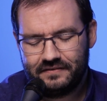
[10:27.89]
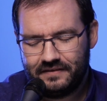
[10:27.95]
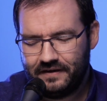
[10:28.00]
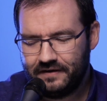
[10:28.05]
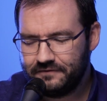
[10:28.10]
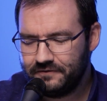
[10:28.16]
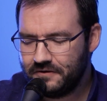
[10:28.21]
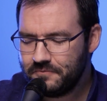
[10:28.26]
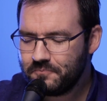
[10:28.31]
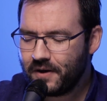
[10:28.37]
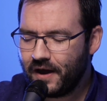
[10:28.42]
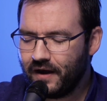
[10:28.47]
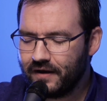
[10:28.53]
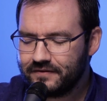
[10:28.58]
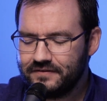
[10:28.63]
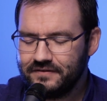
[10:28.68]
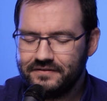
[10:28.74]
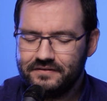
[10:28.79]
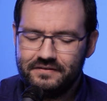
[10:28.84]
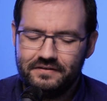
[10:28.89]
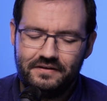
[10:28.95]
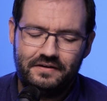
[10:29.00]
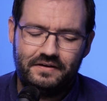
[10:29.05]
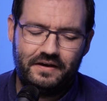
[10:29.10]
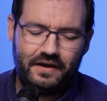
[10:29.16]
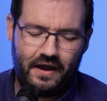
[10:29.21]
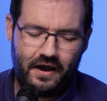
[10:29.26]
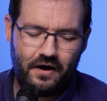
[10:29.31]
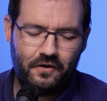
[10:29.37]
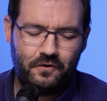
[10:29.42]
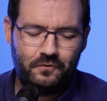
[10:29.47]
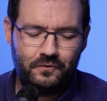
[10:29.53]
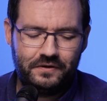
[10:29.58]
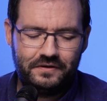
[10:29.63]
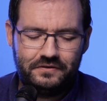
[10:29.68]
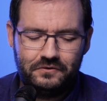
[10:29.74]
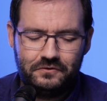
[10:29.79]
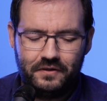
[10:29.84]
have impacted how
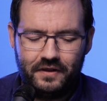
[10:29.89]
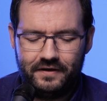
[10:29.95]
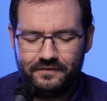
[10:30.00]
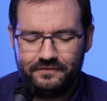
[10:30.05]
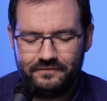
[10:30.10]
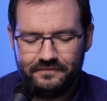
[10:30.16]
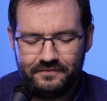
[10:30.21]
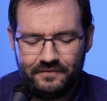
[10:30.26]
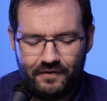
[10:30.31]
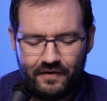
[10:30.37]
we do life.